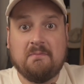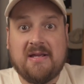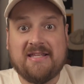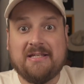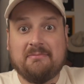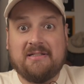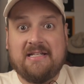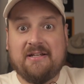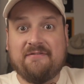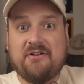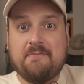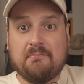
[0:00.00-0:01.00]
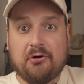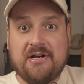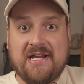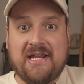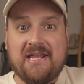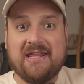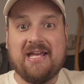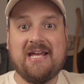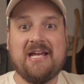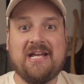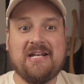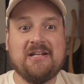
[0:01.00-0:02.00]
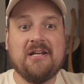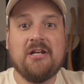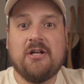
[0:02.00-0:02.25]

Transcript: make them live and breathe and